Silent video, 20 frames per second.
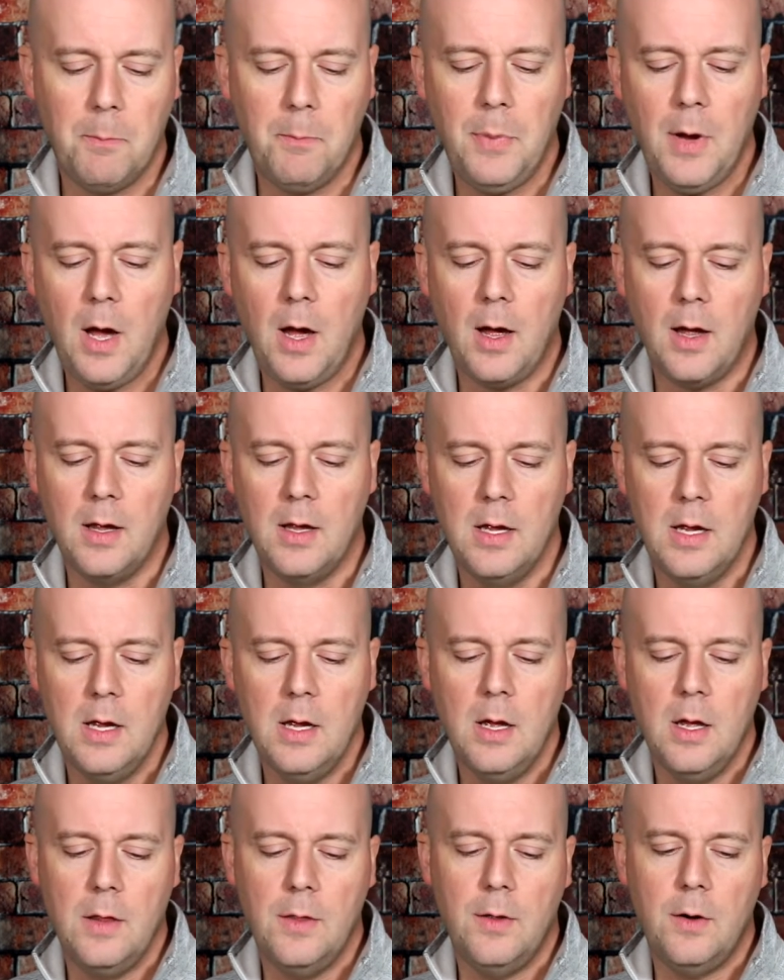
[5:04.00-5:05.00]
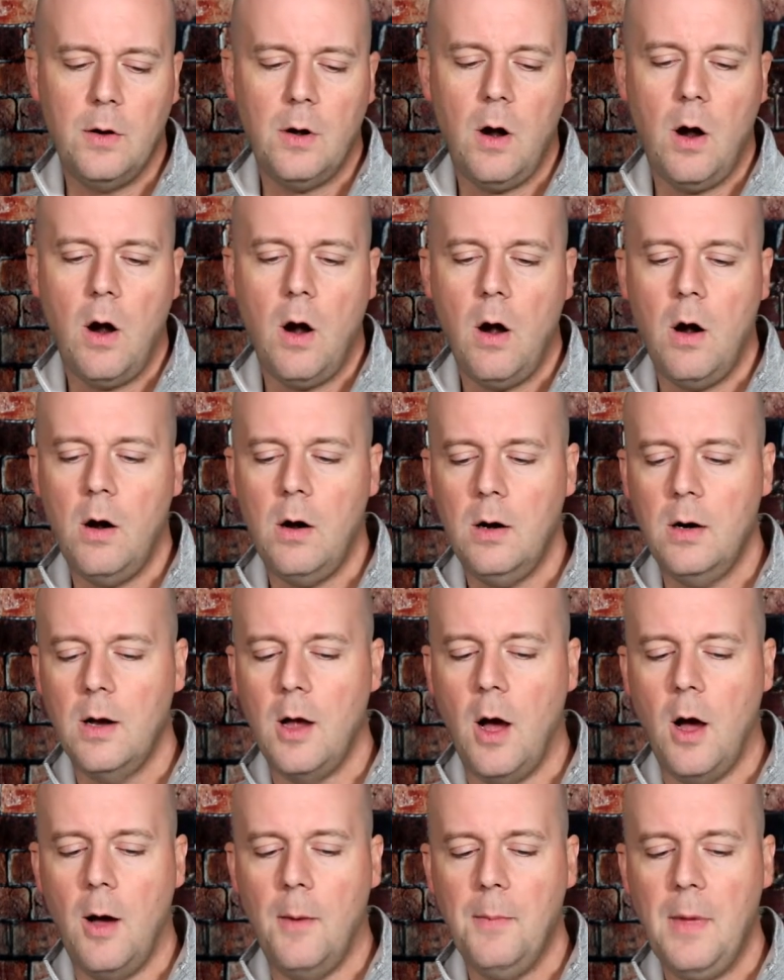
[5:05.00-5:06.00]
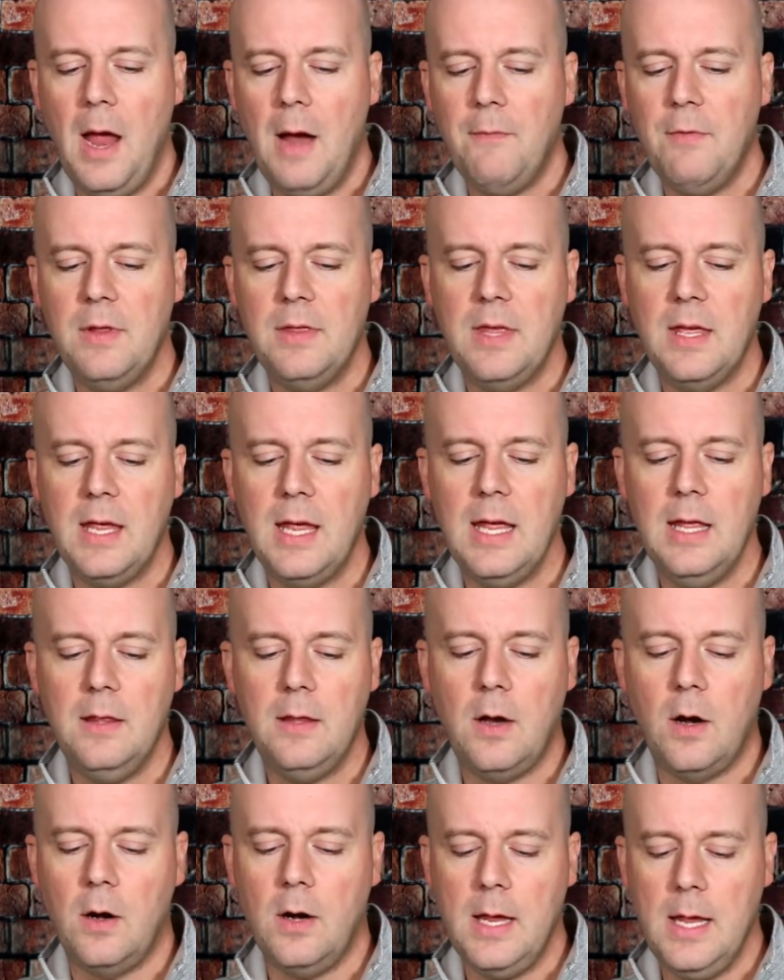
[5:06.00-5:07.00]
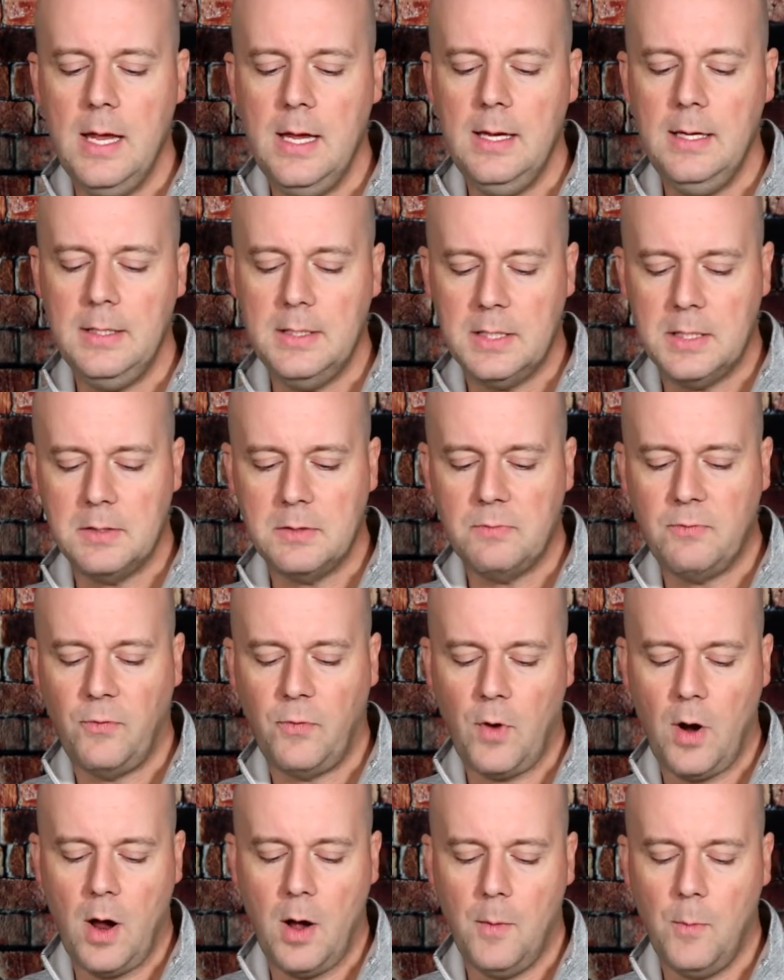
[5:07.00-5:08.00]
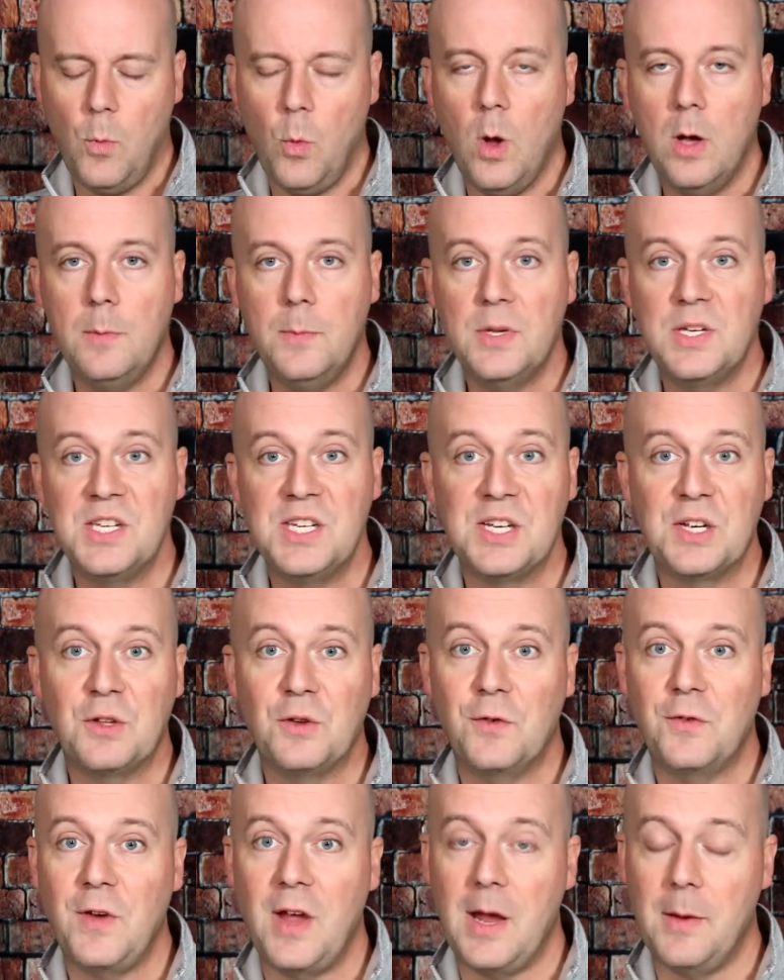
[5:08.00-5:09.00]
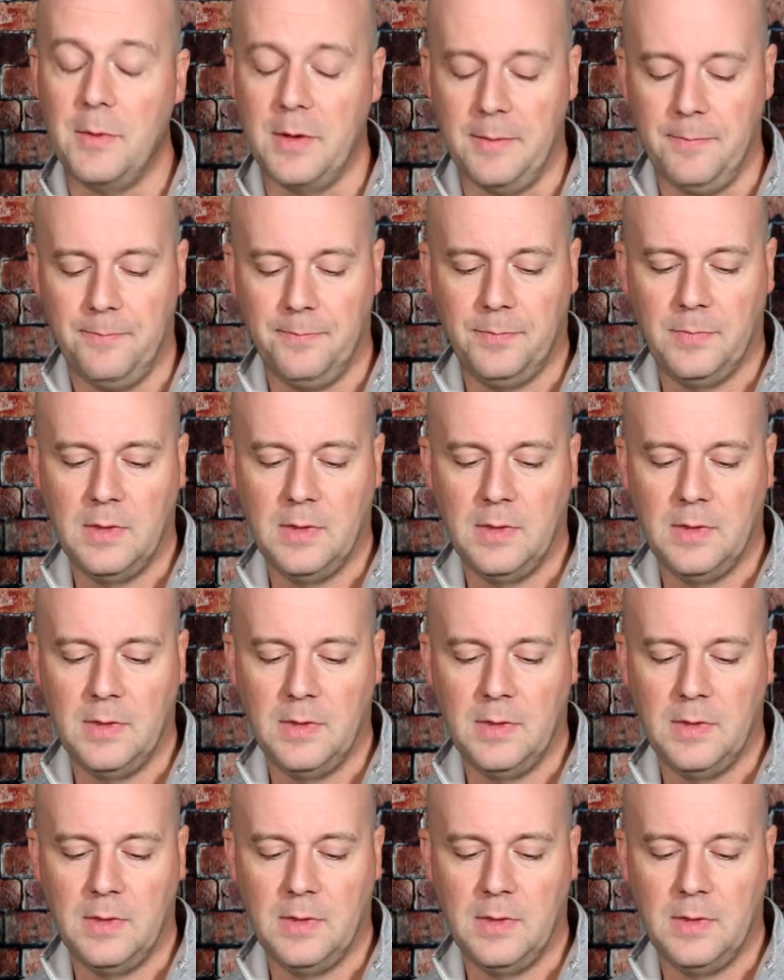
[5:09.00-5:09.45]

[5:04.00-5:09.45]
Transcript: But there are, um, everything in there is from one particular family.